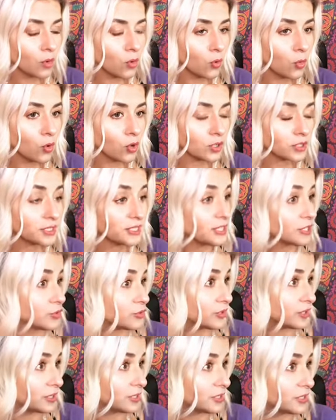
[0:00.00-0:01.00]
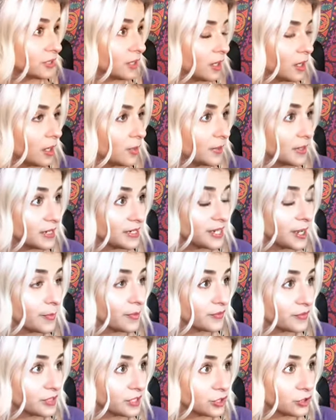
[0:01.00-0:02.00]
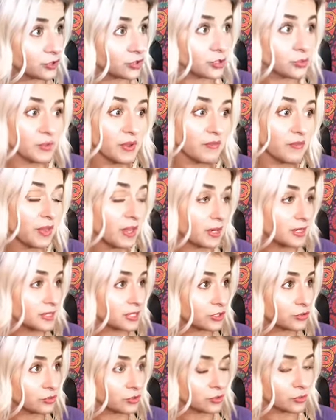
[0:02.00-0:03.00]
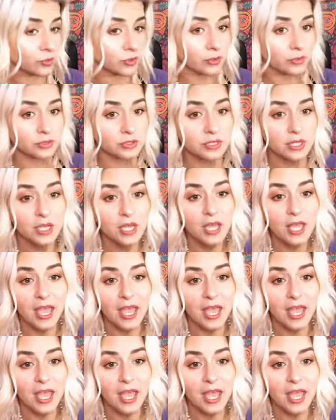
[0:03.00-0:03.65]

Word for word: or citrus, um, any type of citrus, because we have a lot of citrus oils.